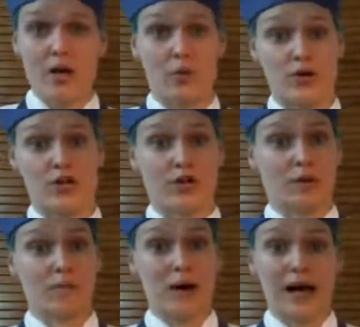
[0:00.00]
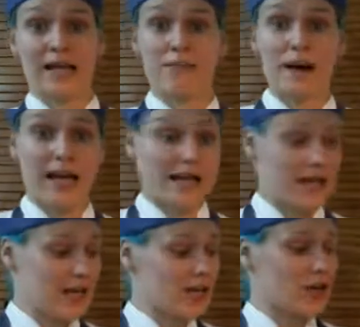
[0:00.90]
which you can buy in a
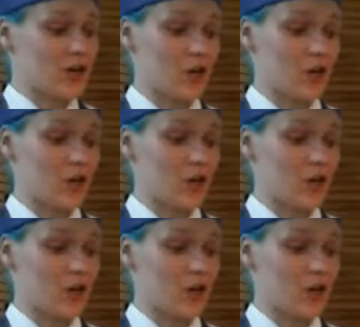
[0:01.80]
packet,